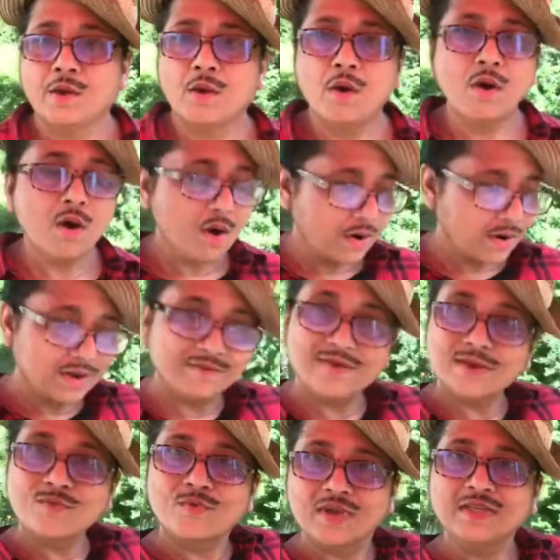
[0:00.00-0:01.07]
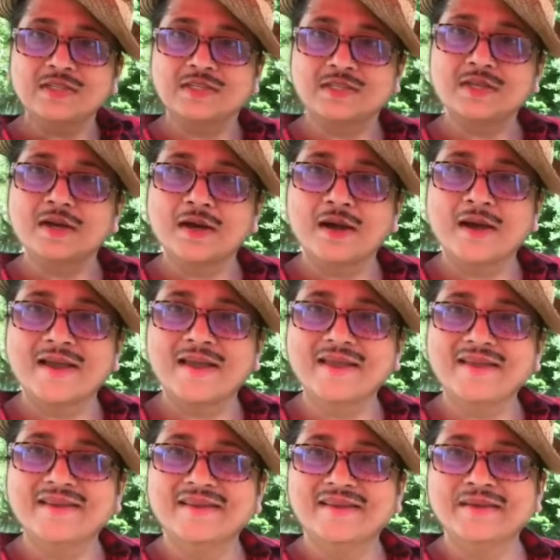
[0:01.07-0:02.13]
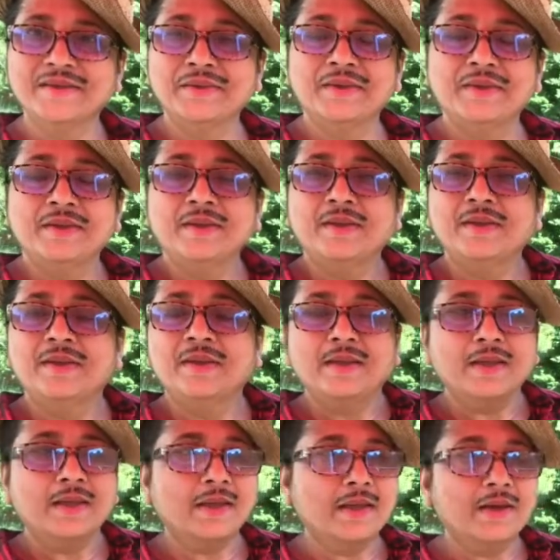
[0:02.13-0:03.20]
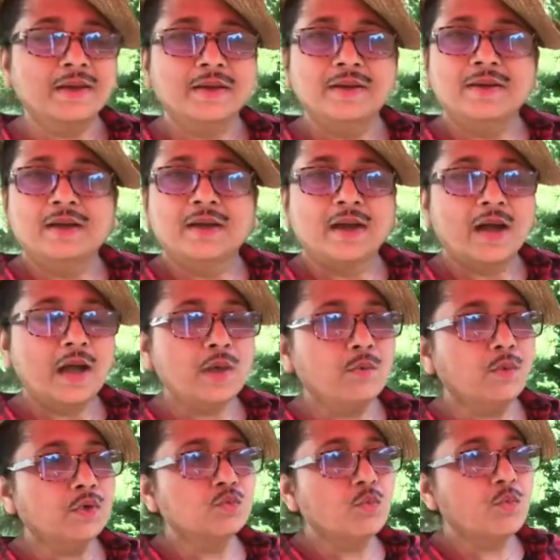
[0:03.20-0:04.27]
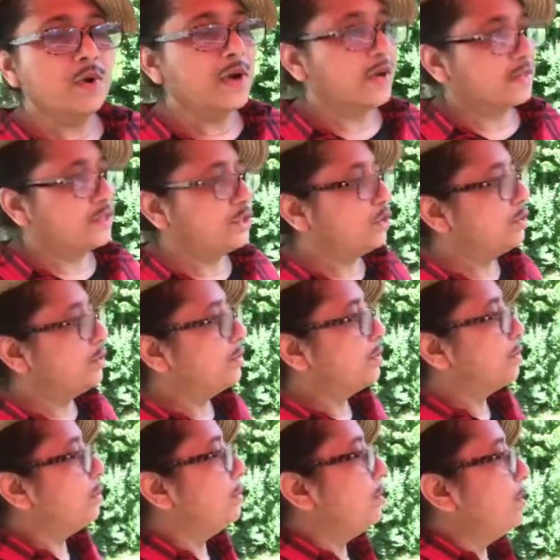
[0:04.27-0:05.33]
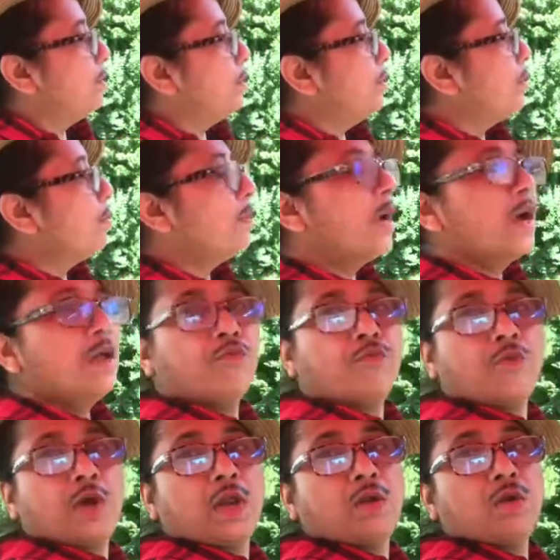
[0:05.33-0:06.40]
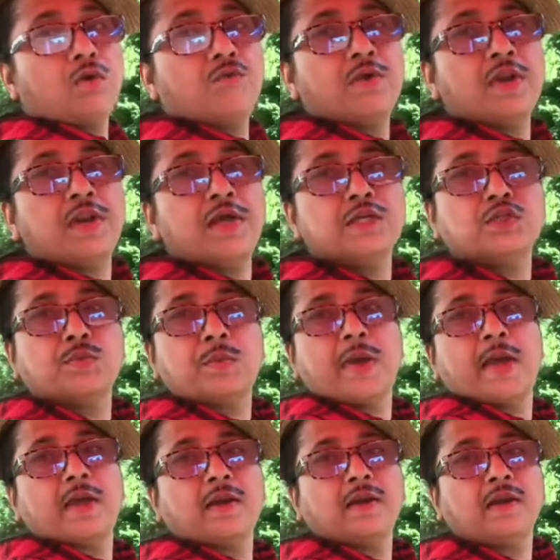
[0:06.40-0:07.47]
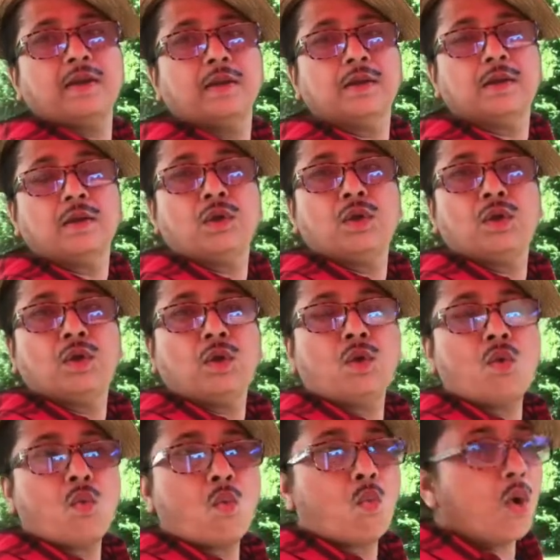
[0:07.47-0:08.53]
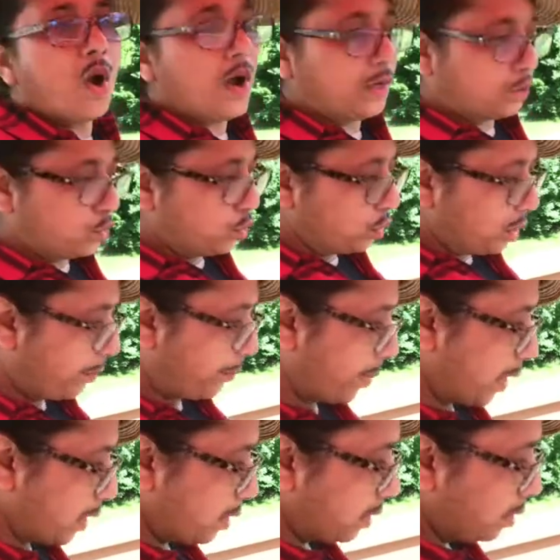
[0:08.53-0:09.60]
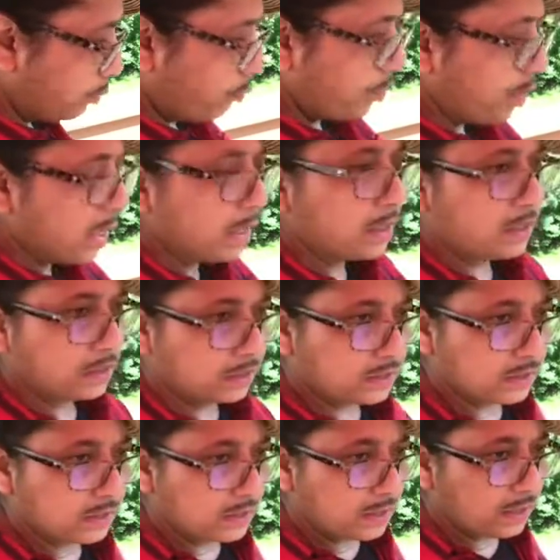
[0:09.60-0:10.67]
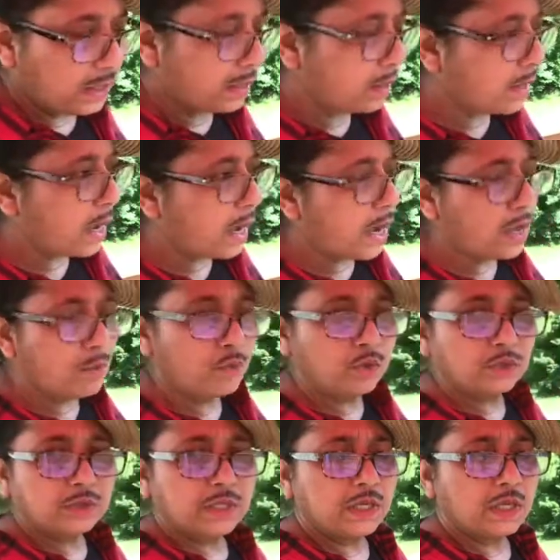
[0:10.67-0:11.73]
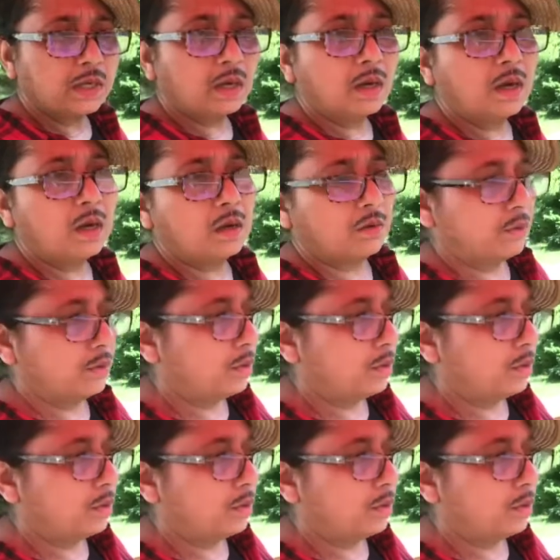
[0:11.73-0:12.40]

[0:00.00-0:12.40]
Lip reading: or even waist high, and I would watch my fellow village men walk to the puddle fearlessly, and I would think, oh,